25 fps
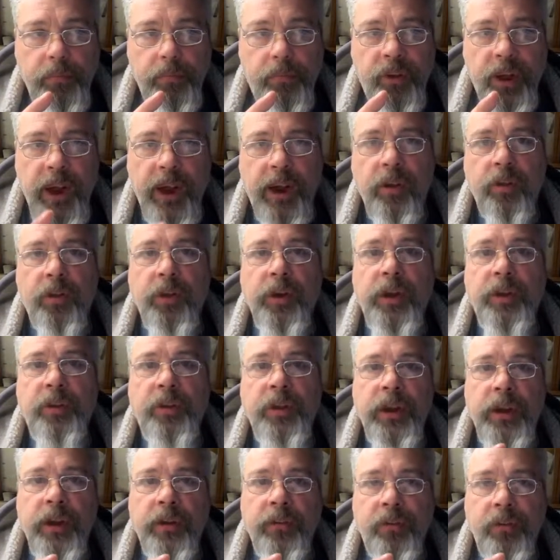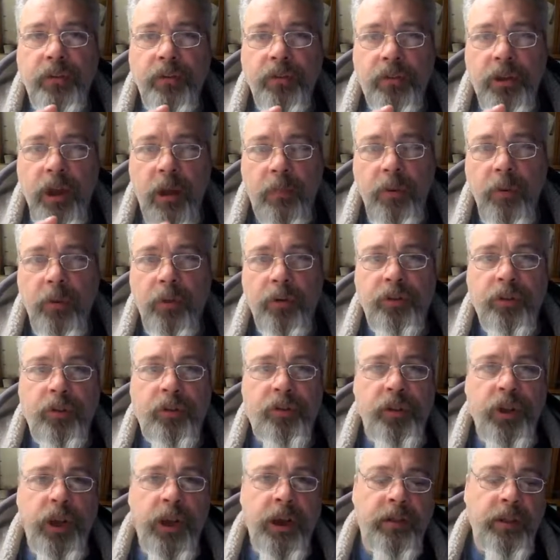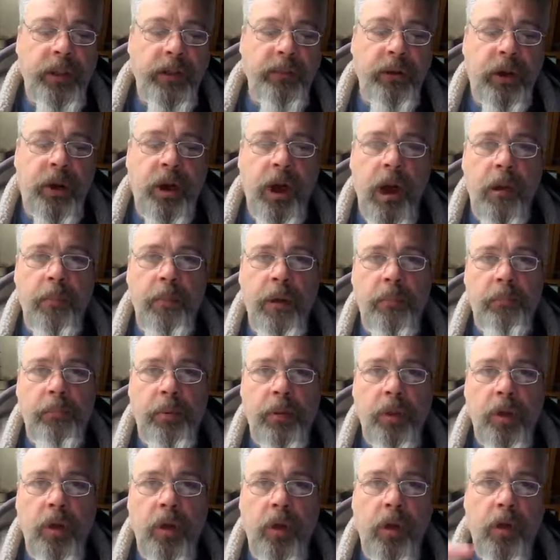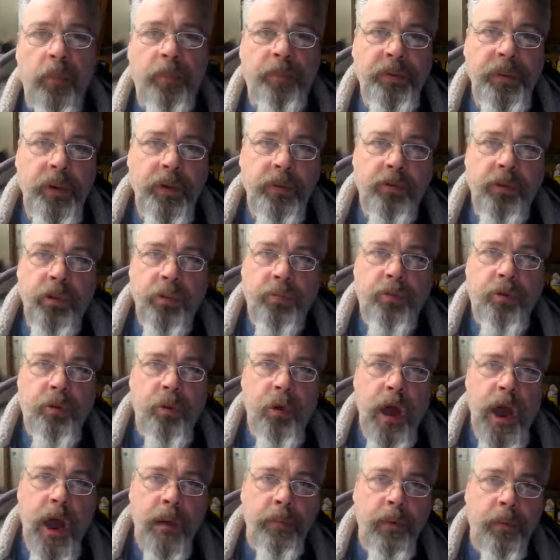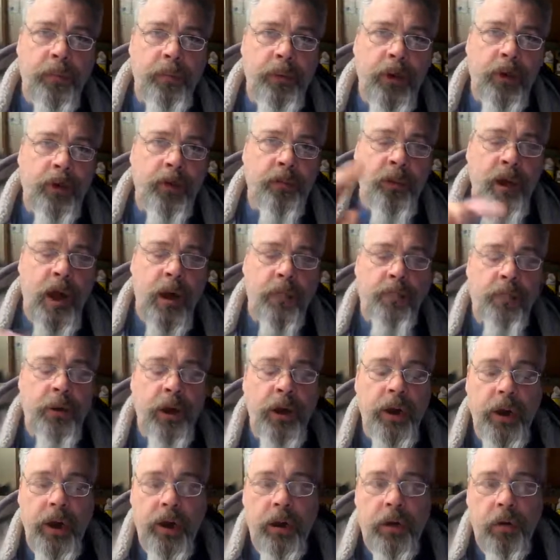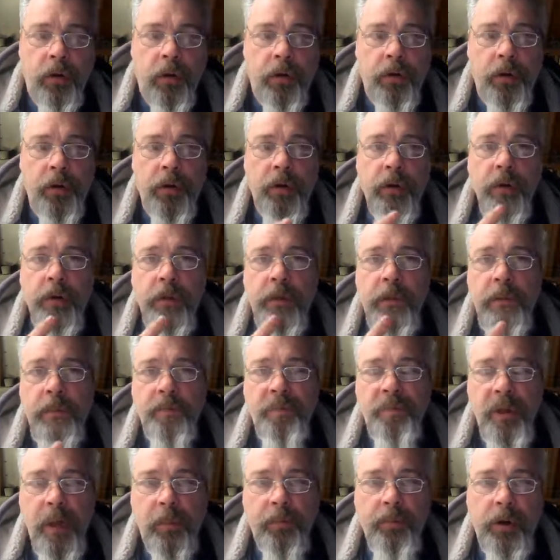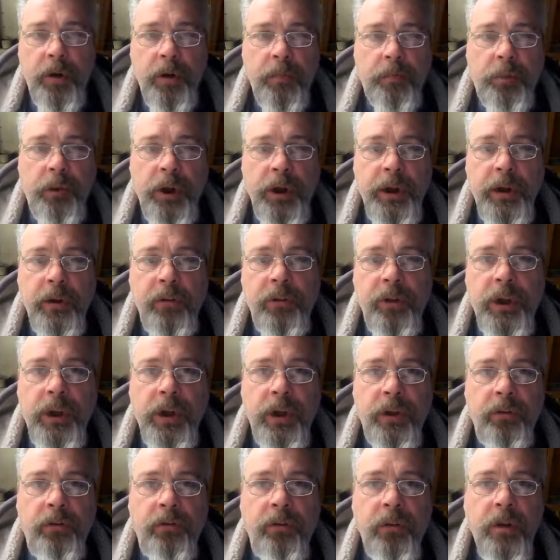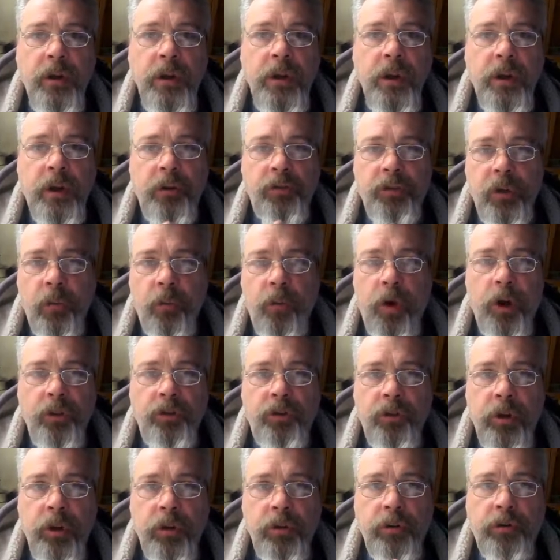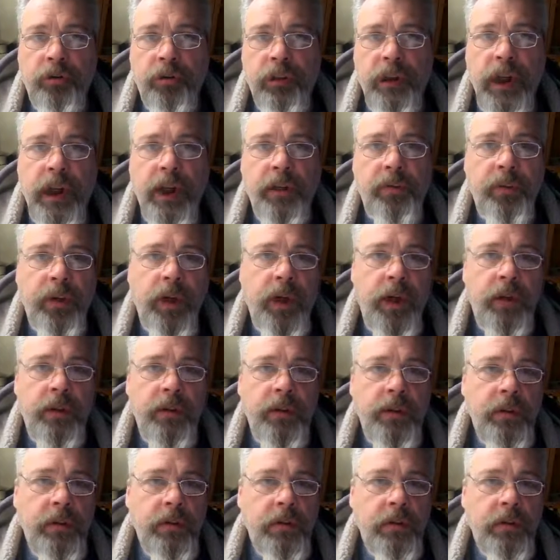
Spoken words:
take a look at these. Tell me what you think. Leave a comment below. Subscribe up there in the top right-hand corner. I'm going to bring you these because I want you to understand that